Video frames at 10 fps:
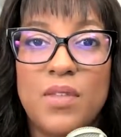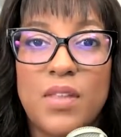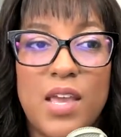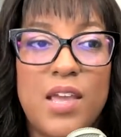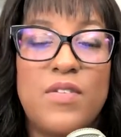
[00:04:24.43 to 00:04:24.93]

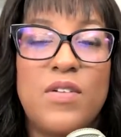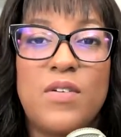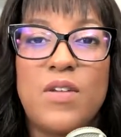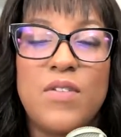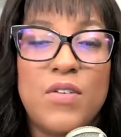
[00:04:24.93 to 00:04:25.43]
But
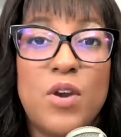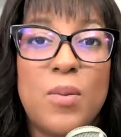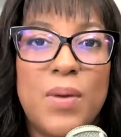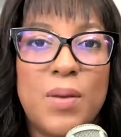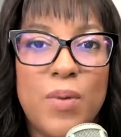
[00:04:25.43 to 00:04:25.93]
even if you're
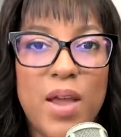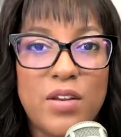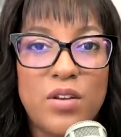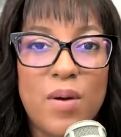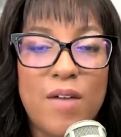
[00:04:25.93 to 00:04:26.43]
a big brand
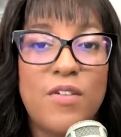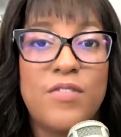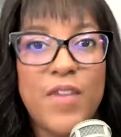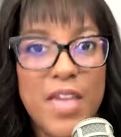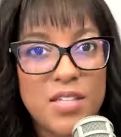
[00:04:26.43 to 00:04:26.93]
and you don't have a
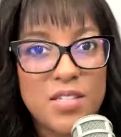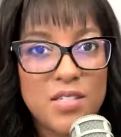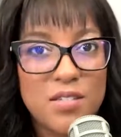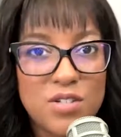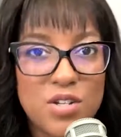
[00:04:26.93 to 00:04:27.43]

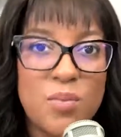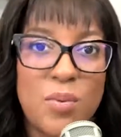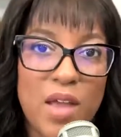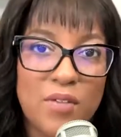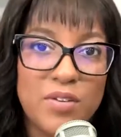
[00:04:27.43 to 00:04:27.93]
face to your
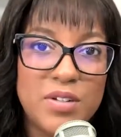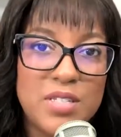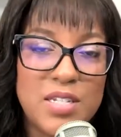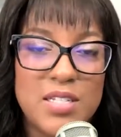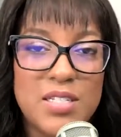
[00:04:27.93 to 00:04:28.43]
brand, for
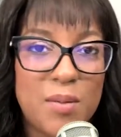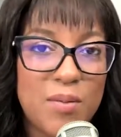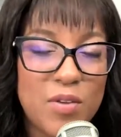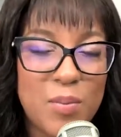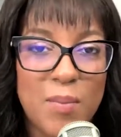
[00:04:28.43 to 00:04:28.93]
instance, some
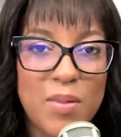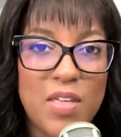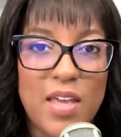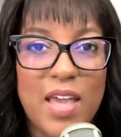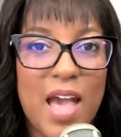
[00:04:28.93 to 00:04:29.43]
of you may be
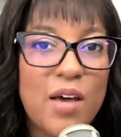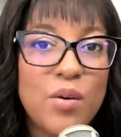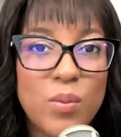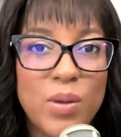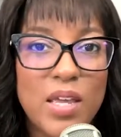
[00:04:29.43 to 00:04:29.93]
thinking, how
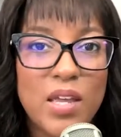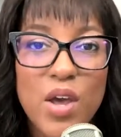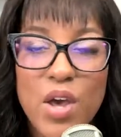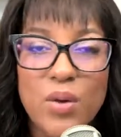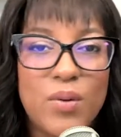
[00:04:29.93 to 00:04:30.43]
do we
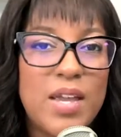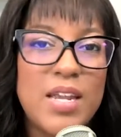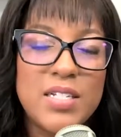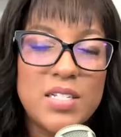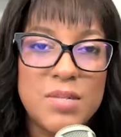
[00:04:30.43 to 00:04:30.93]
create
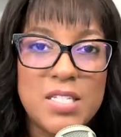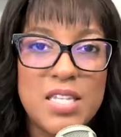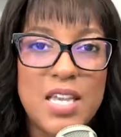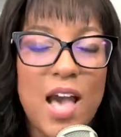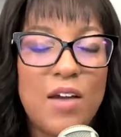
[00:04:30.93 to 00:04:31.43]

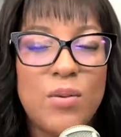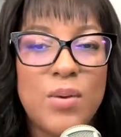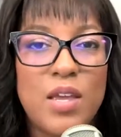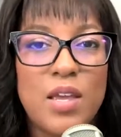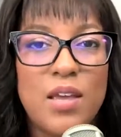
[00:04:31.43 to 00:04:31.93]
intimacy? How do
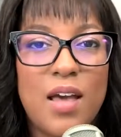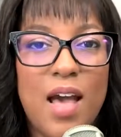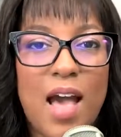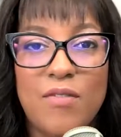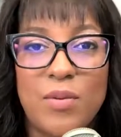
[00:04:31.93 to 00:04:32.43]
we
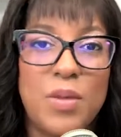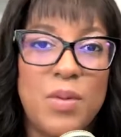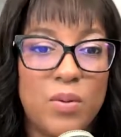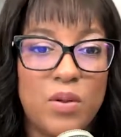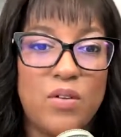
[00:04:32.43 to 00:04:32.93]
have a
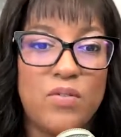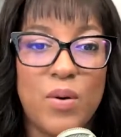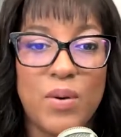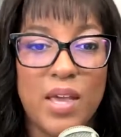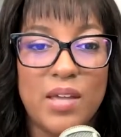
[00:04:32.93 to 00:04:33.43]

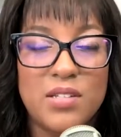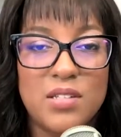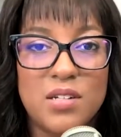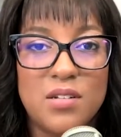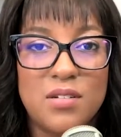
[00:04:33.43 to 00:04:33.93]

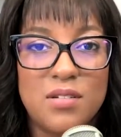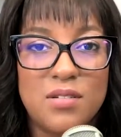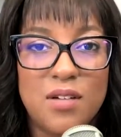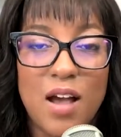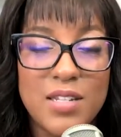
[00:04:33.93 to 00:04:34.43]
people-focused
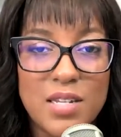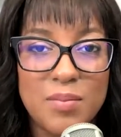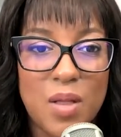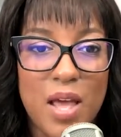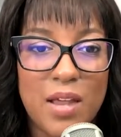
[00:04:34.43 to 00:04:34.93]

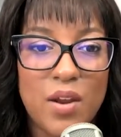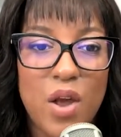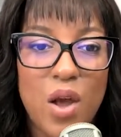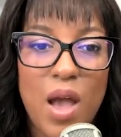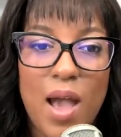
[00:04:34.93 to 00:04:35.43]
content plan?
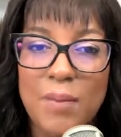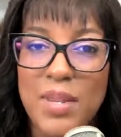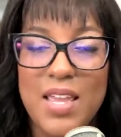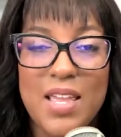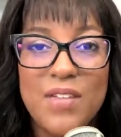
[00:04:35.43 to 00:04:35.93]
I
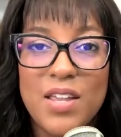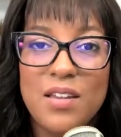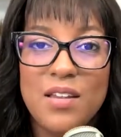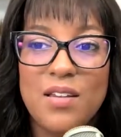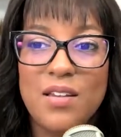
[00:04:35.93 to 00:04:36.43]
mean,
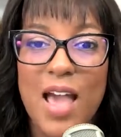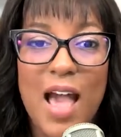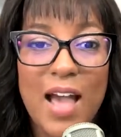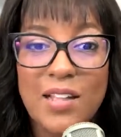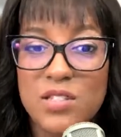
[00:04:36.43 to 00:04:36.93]
even
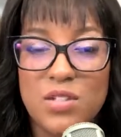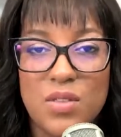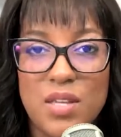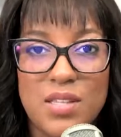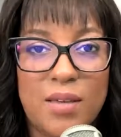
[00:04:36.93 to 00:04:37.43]
ads
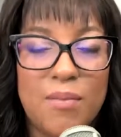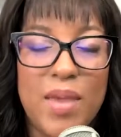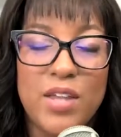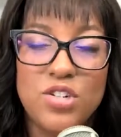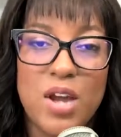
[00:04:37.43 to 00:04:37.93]
do this, like
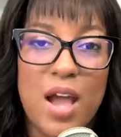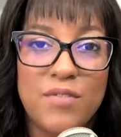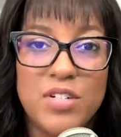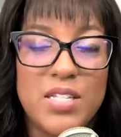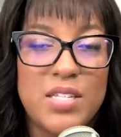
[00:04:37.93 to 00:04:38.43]
major
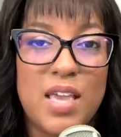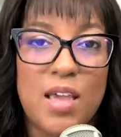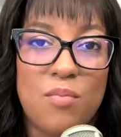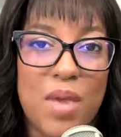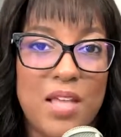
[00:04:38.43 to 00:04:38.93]
advertising
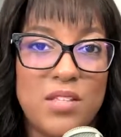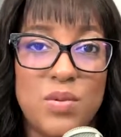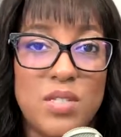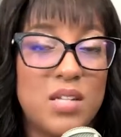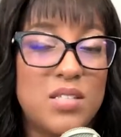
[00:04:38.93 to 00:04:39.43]
campaigns
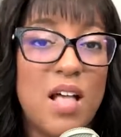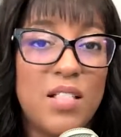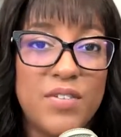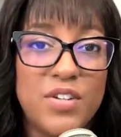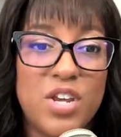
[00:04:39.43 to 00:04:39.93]
we see on
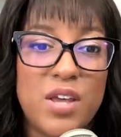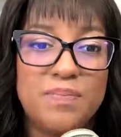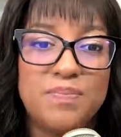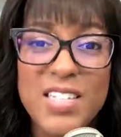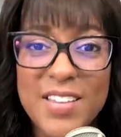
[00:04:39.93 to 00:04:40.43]

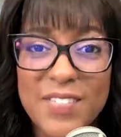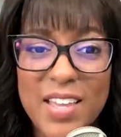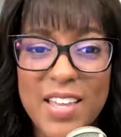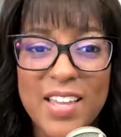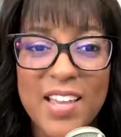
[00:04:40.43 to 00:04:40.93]
television,
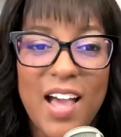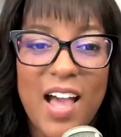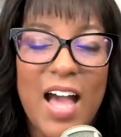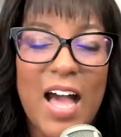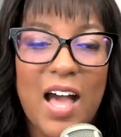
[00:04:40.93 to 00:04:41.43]
TV.
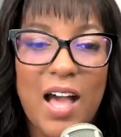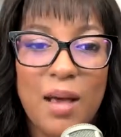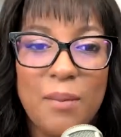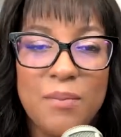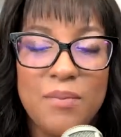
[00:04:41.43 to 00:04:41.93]

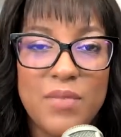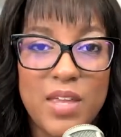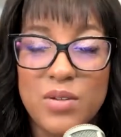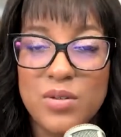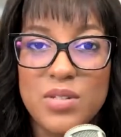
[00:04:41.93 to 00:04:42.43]
They
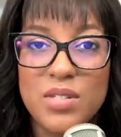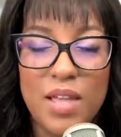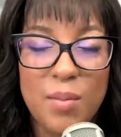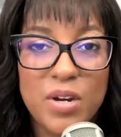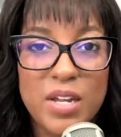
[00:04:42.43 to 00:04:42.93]
use
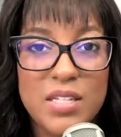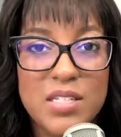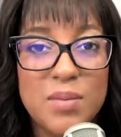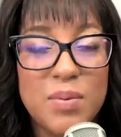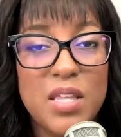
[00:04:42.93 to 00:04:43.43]

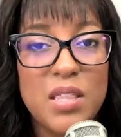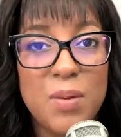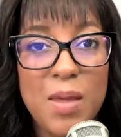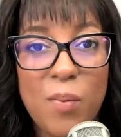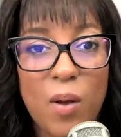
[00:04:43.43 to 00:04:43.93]
celebrities to be the
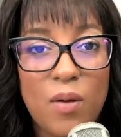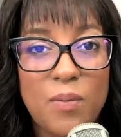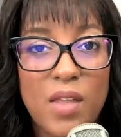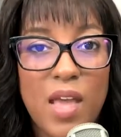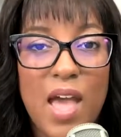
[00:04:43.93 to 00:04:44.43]

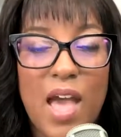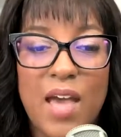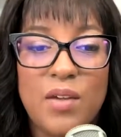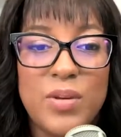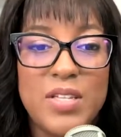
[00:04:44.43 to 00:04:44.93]
people.
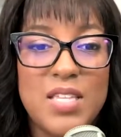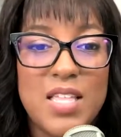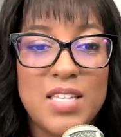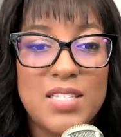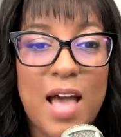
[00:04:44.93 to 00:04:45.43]
And we
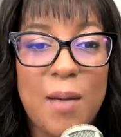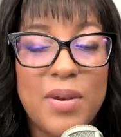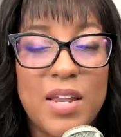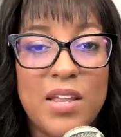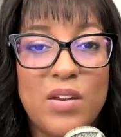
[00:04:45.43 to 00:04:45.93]
see this
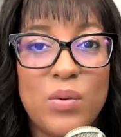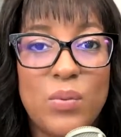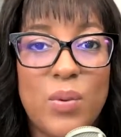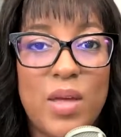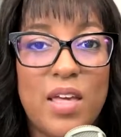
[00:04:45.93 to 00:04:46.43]
happening
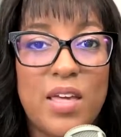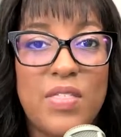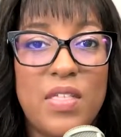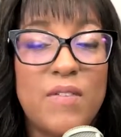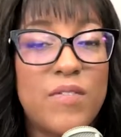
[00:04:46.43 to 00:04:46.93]

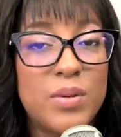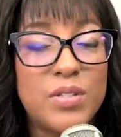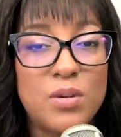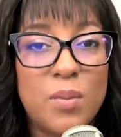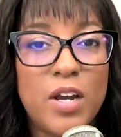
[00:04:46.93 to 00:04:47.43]
with
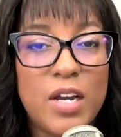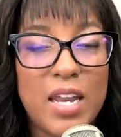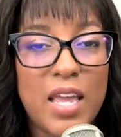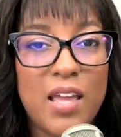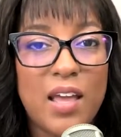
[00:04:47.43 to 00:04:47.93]
influencer
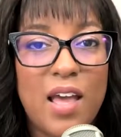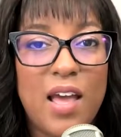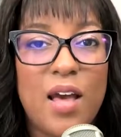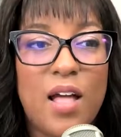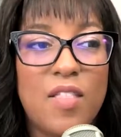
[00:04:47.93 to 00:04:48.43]
marketing.
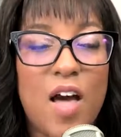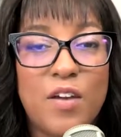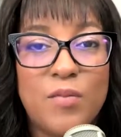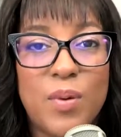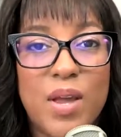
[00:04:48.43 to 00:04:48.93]
A lot
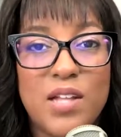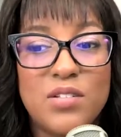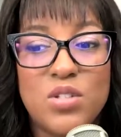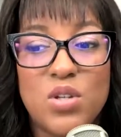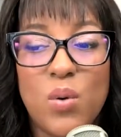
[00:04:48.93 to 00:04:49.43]
of
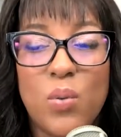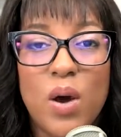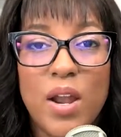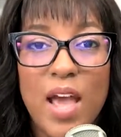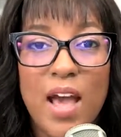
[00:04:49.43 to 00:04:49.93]
brands don't
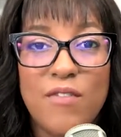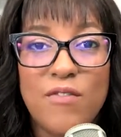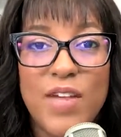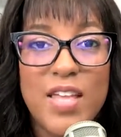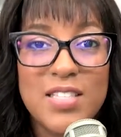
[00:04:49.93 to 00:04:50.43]
want to have
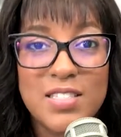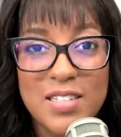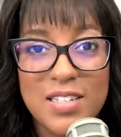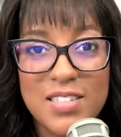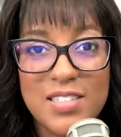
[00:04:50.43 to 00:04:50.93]

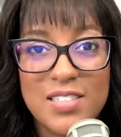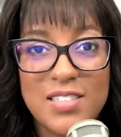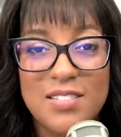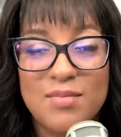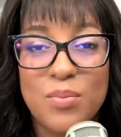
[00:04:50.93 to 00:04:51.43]
faceless
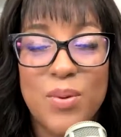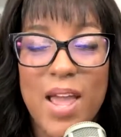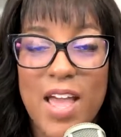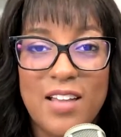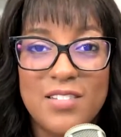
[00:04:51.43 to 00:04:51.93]

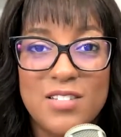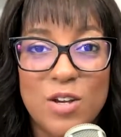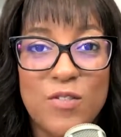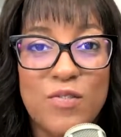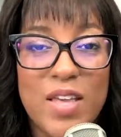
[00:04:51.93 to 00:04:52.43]
brands
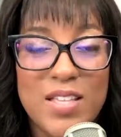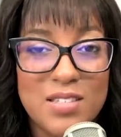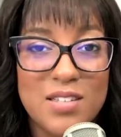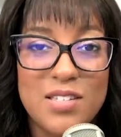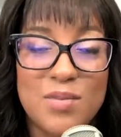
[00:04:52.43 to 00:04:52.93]
or
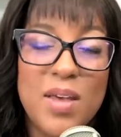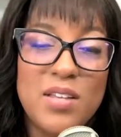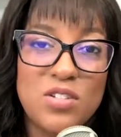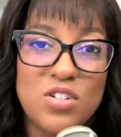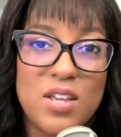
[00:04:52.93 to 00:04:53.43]
faceless
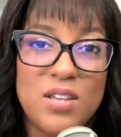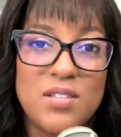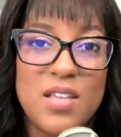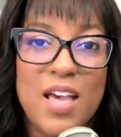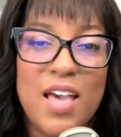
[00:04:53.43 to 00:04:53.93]

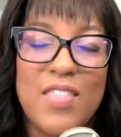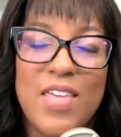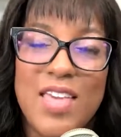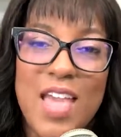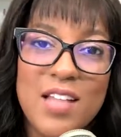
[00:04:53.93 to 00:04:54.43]
messages.
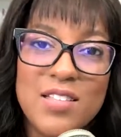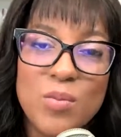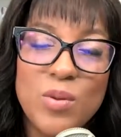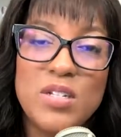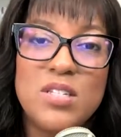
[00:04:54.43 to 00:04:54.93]
They get
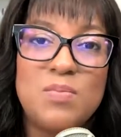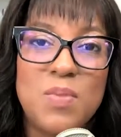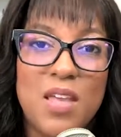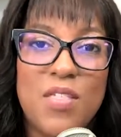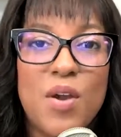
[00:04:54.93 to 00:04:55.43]
someone to
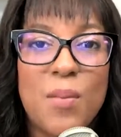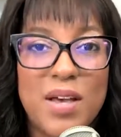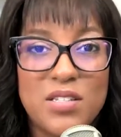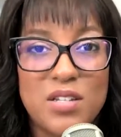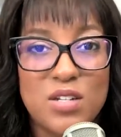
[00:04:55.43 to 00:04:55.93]
speak their
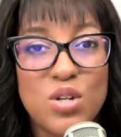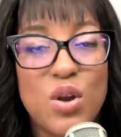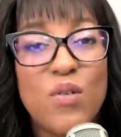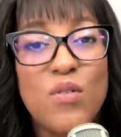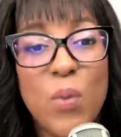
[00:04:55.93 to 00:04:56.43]
message
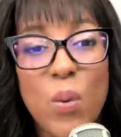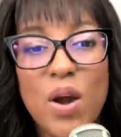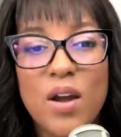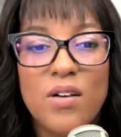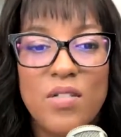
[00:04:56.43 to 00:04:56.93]

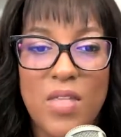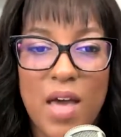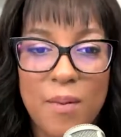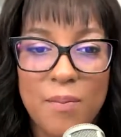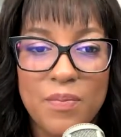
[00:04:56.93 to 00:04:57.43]
for
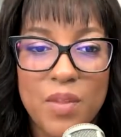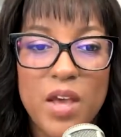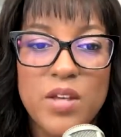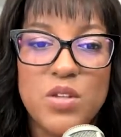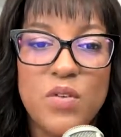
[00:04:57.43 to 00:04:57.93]
them.
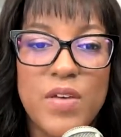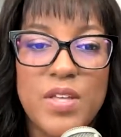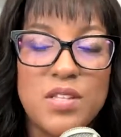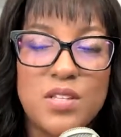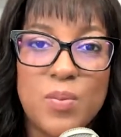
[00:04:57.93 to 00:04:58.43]
So
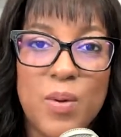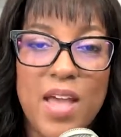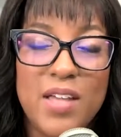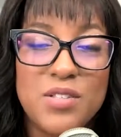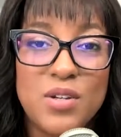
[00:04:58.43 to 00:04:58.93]
faceless
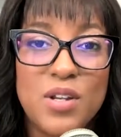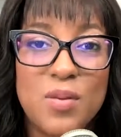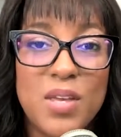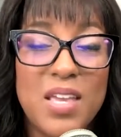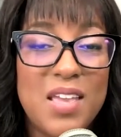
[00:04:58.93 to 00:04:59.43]
brands are going to
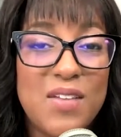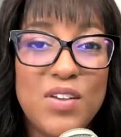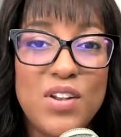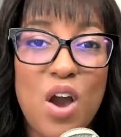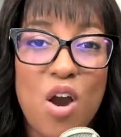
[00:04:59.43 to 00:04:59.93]
be
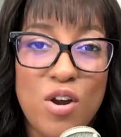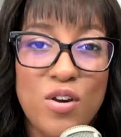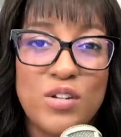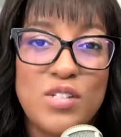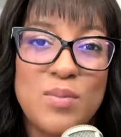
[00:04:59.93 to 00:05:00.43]
even
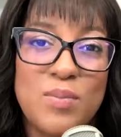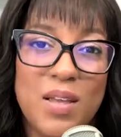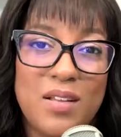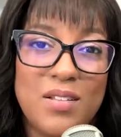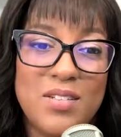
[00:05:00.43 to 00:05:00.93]
harder to
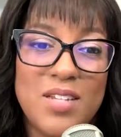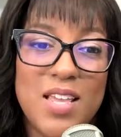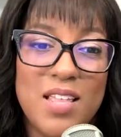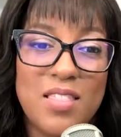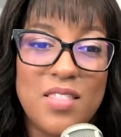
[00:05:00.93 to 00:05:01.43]
build
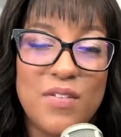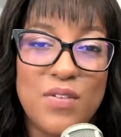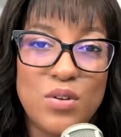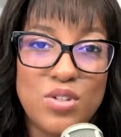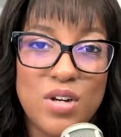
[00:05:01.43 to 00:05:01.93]
in the
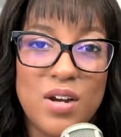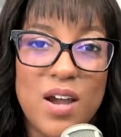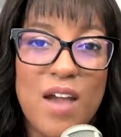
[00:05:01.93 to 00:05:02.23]
future.